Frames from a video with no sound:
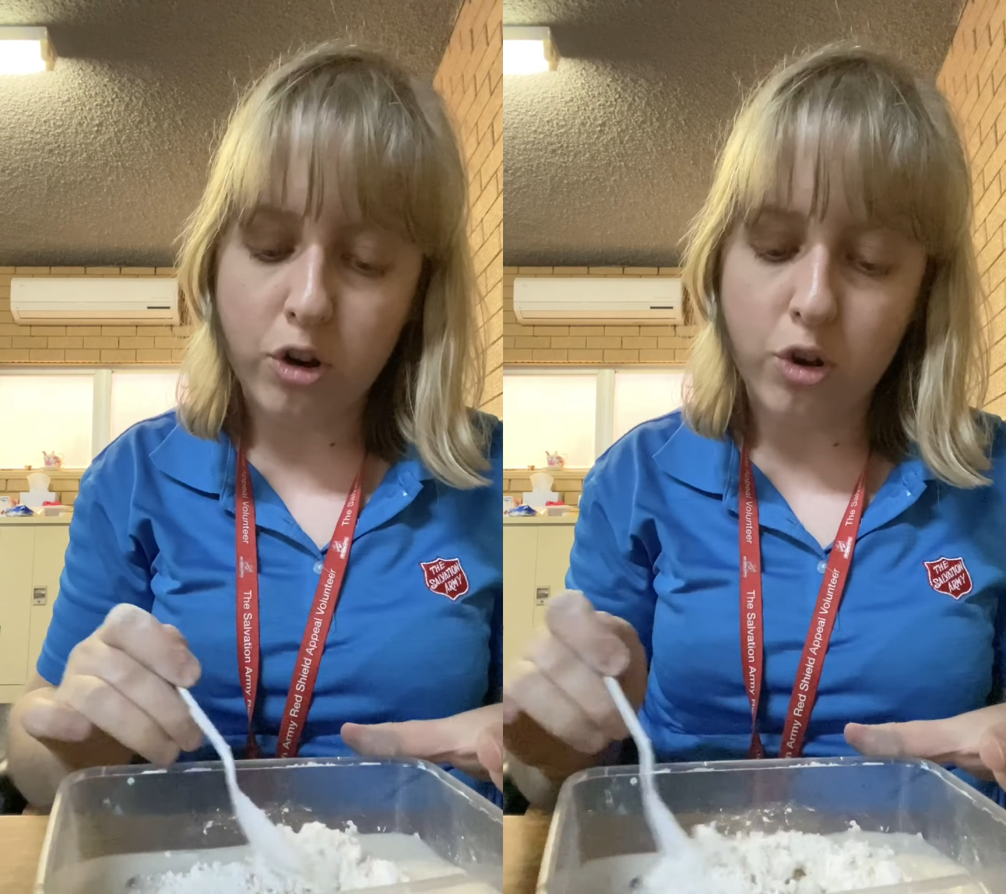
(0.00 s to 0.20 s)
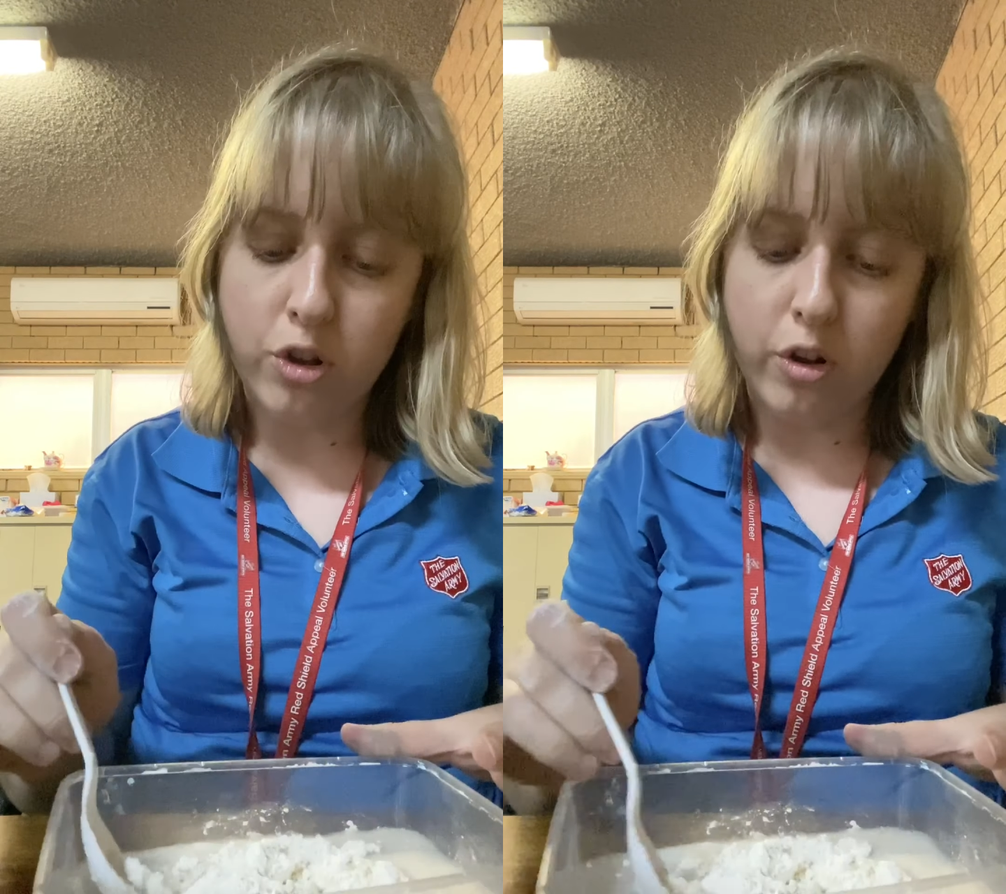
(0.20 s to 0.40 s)

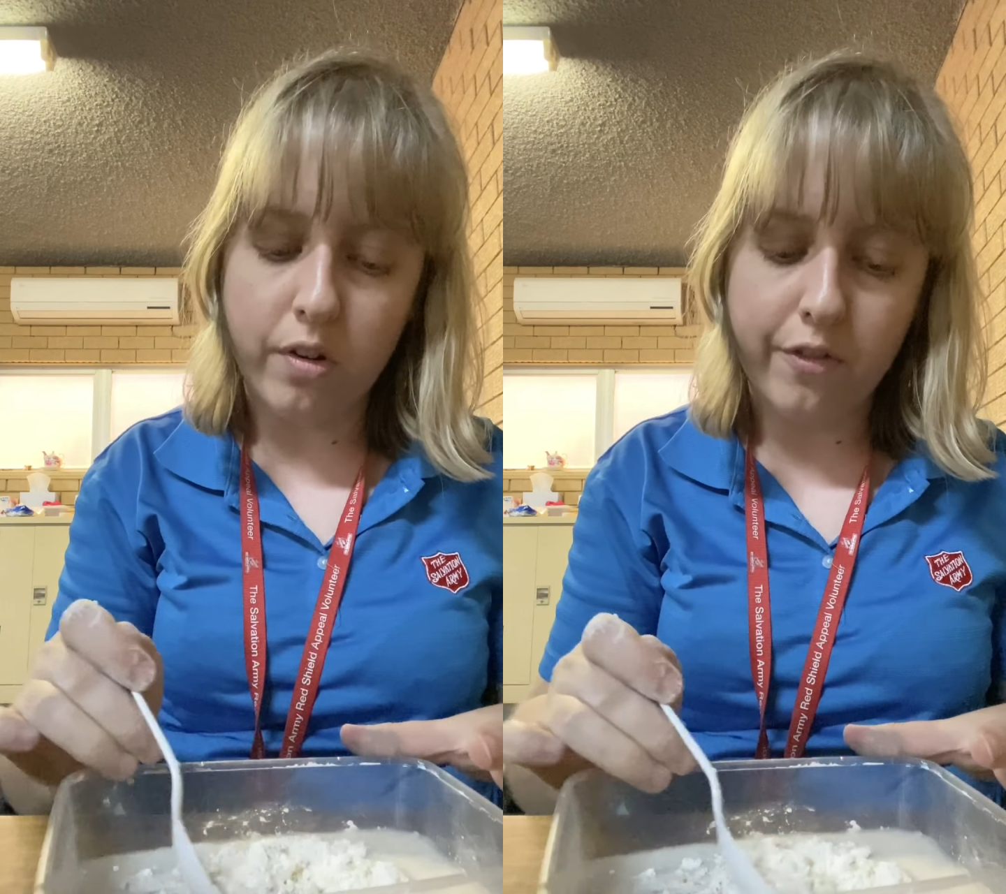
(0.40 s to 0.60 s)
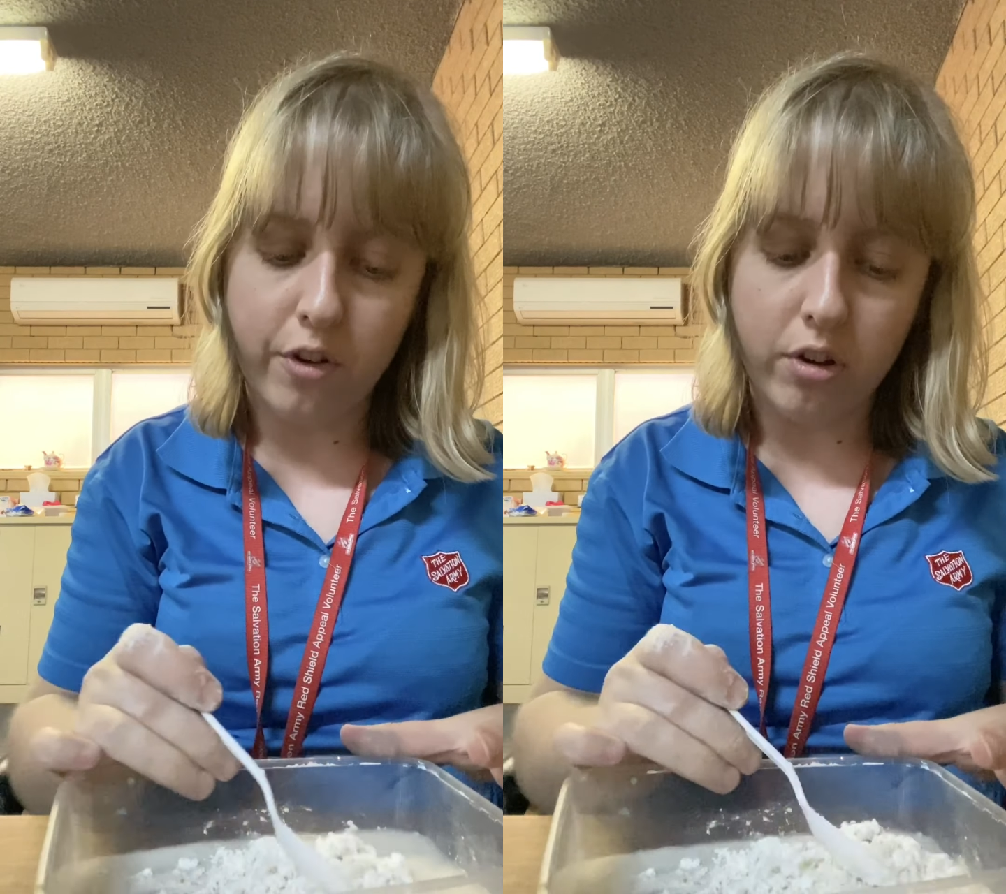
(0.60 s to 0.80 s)
using
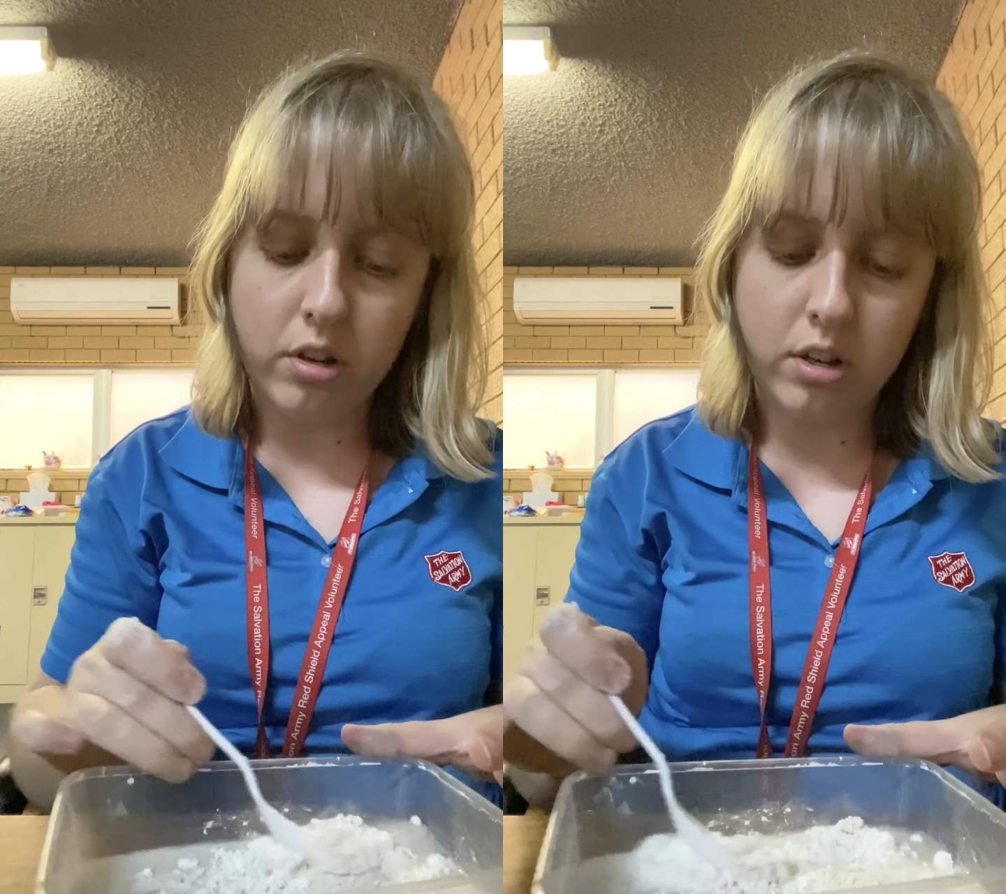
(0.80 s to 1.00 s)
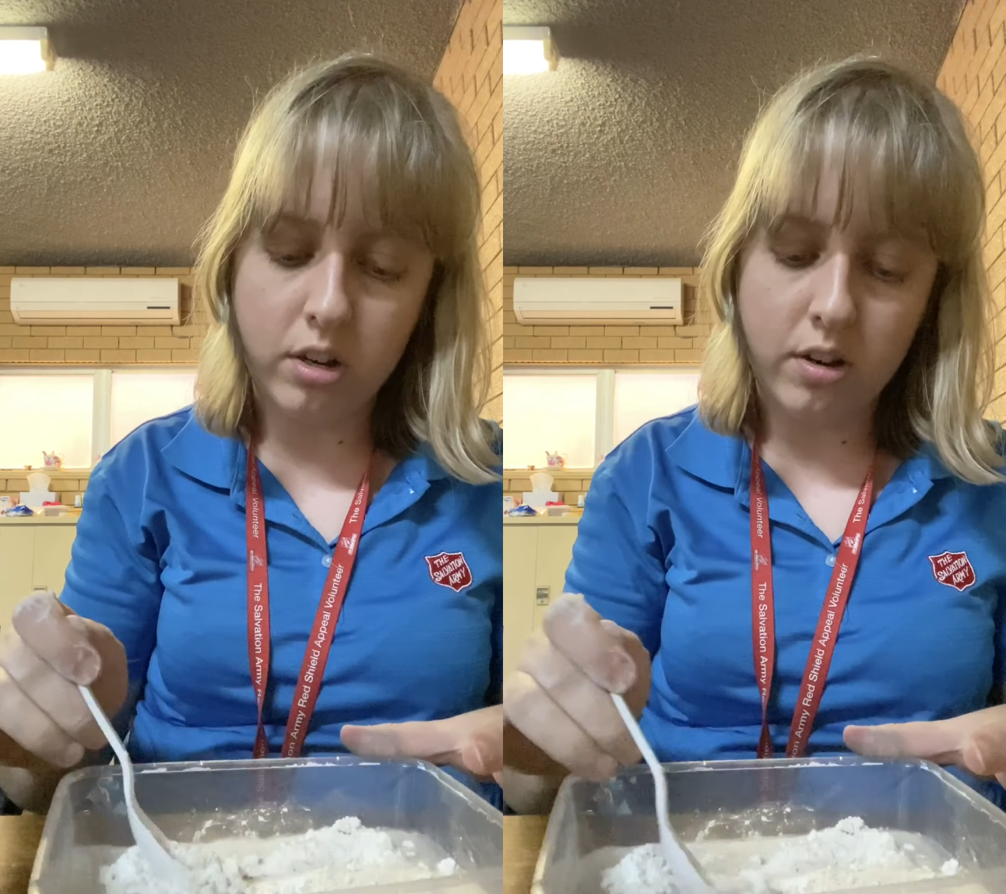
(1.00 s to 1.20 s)
on
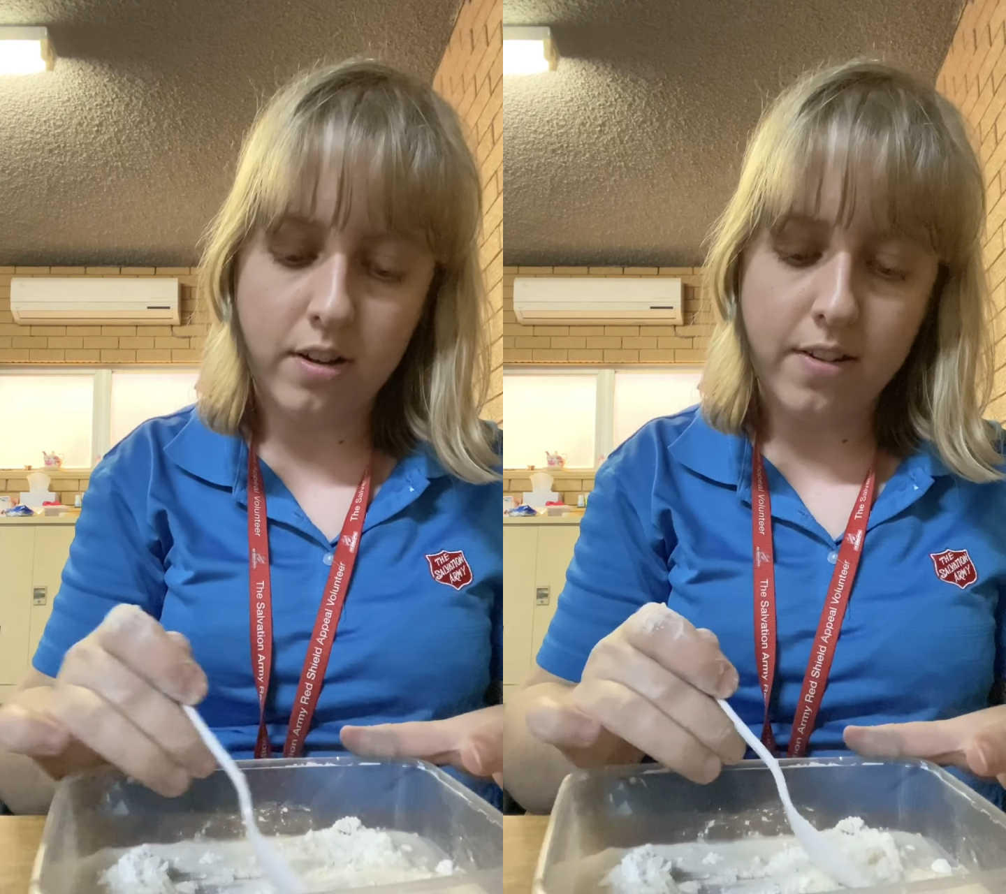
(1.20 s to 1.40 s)
first.